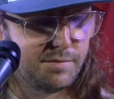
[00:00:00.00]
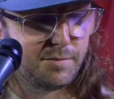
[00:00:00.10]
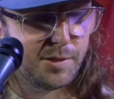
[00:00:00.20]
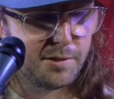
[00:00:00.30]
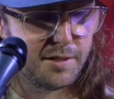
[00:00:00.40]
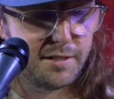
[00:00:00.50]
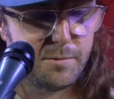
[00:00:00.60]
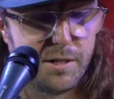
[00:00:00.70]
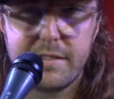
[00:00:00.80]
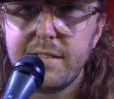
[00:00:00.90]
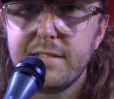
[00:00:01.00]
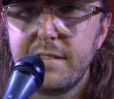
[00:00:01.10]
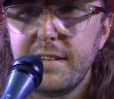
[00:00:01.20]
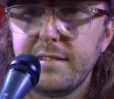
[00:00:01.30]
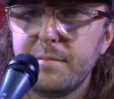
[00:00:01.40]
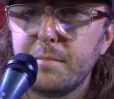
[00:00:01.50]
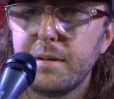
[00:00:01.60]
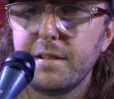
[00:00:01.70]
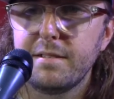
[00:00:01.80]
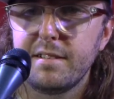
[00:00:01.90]
whether or not you're watching on Sunday,
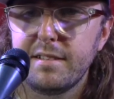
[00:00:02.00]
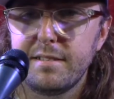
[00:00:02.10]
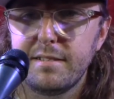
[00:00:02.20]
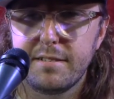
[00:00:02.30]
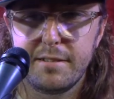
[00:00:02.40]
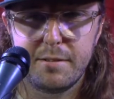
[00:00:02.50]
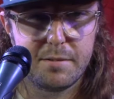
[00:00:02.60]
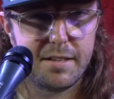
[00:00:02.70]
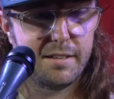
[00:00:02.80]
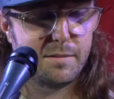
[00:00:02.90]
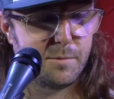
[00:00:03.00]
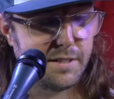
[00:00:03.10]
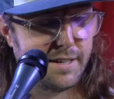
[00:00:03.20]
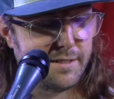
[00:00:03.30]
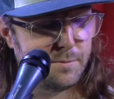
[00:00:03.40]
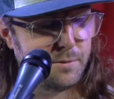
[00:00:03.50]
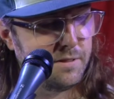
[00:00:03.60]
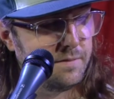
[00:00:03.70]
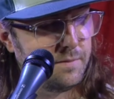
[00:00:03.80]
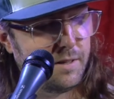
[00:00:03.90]
but it's got a little more of the gospel-y
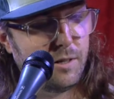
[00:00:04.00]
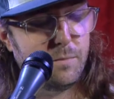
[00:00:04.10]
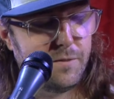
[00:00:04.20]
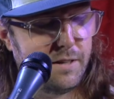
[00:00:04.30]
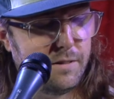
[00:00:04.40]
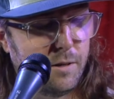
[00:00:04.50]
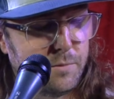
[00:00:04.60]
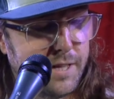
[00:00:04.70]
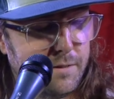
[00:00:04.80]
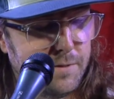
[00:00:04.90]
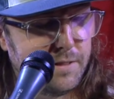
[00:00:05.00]
hometown feel.